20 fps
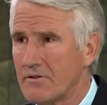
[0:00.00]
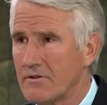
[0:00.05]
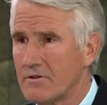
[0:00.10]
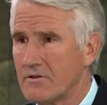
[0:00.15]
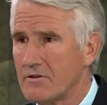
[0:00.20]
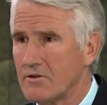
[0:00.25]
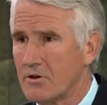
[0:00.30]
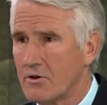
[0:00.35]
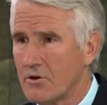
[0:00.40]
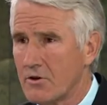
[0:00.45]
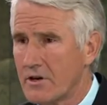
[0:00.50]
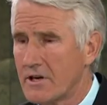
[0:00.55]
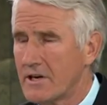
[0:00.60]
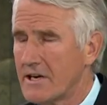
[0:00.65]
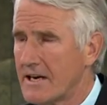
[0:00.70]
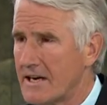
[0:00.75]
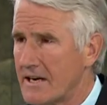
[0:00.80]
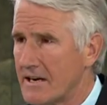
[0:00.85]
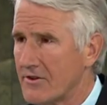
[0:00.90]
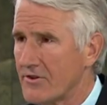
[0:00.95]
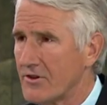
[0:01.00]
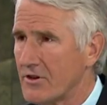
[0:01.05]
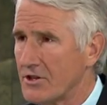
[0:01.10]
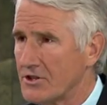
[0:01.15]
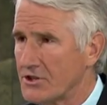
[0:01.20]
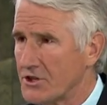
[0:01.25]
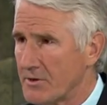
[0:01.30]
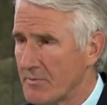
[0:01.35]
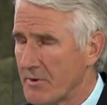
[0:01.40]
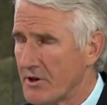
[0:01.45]
Turkey has
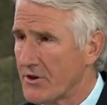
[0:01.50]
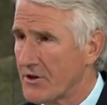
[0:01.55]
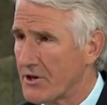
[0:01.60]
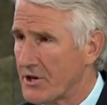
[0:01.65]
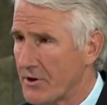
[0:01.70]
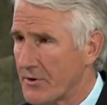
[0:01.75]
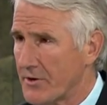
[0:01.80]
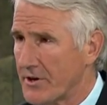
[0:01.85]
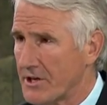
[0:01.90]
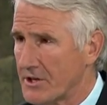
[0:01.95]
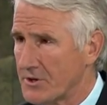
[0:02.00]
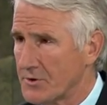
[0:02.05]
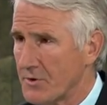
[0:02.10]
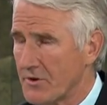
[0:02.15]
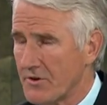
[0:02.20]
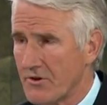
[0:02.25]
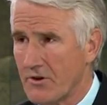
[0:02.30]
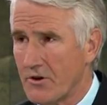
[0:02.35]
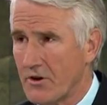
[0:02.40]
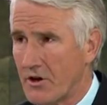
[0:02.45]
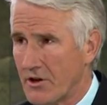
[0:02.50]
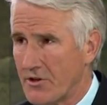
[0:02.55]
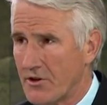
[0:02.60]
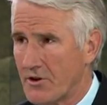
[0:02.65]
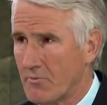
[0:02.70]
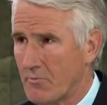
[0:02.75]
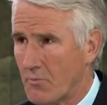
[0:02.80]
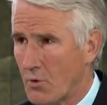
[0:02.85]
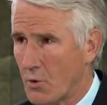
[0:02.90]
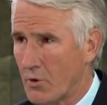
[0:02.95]
legitimate security interests on their
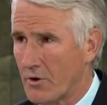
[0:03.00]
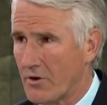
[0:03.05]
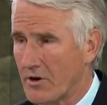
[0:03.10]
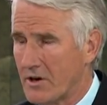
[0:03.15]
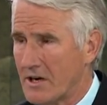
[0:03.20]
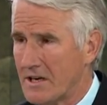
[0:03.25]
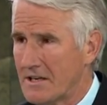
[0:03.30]
border.